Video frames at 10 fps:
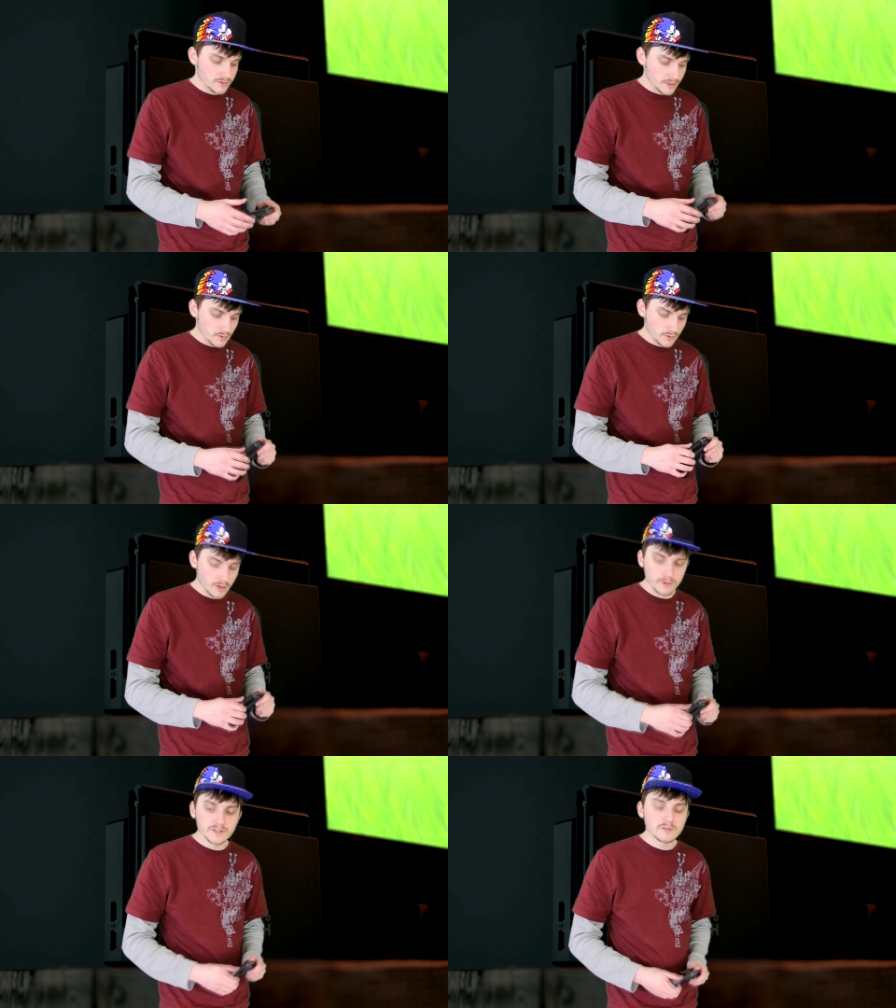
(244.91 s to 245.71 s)
I don't
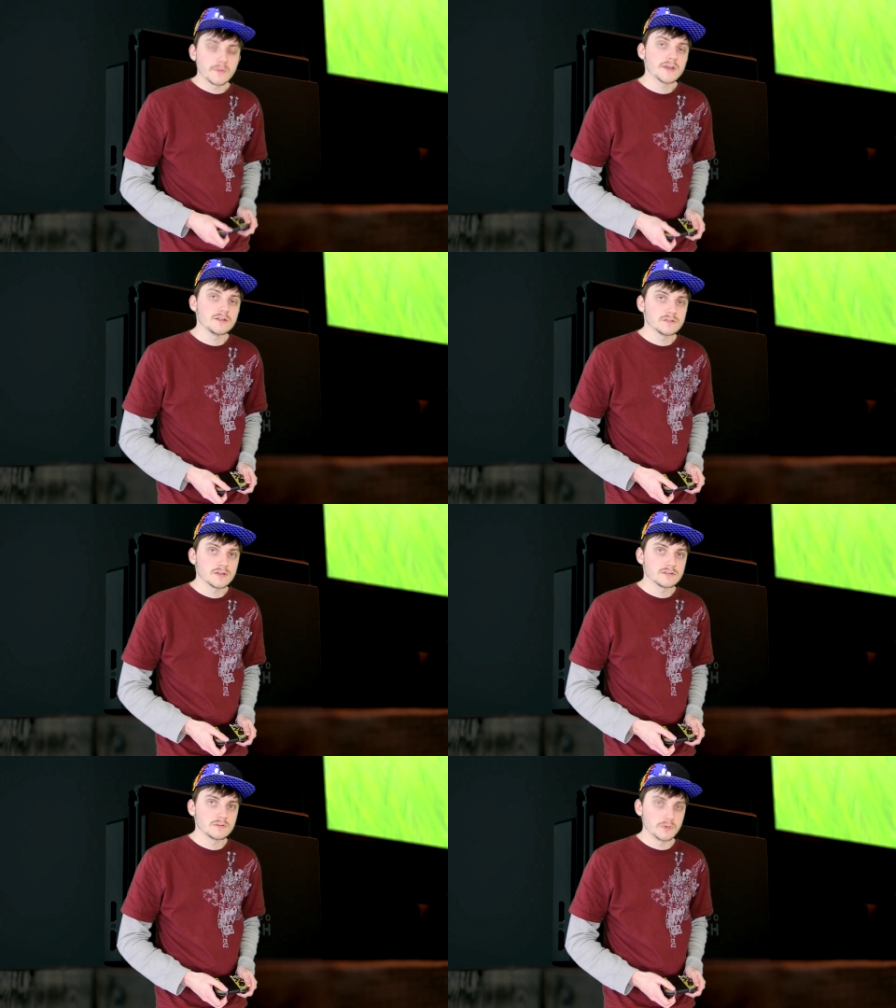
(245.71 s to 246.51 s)
know. It doesn't make any
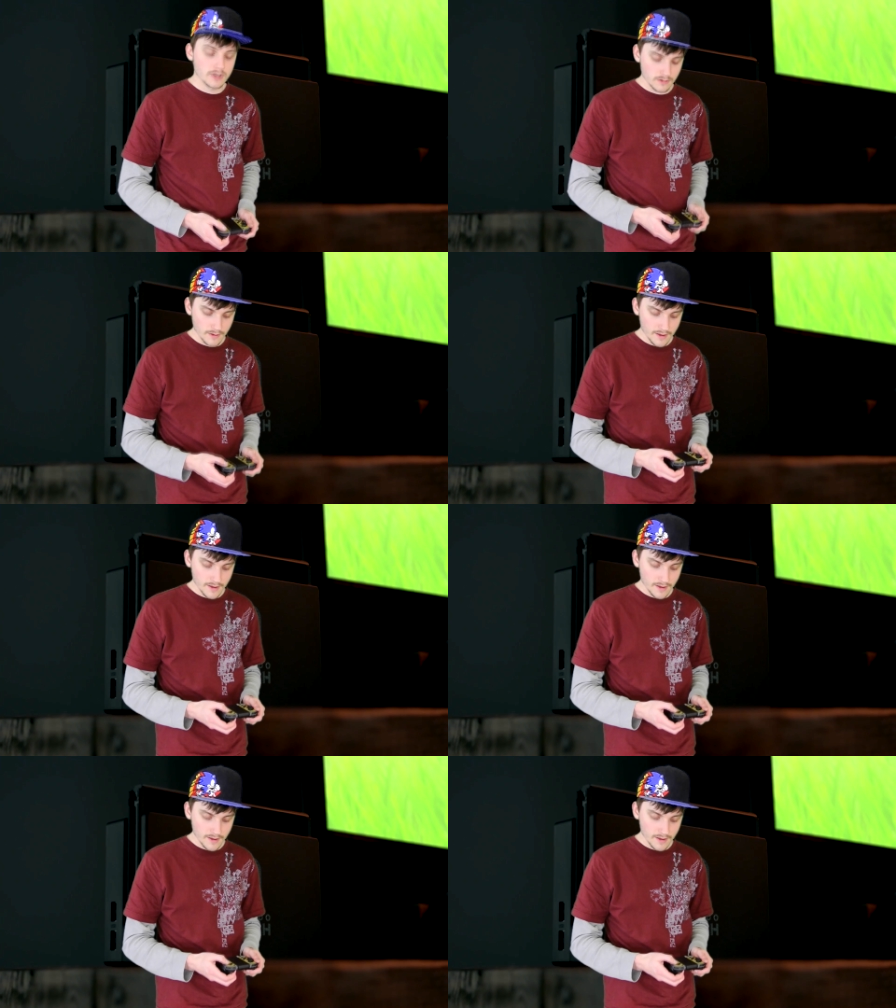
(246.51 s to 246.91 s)
sense to me.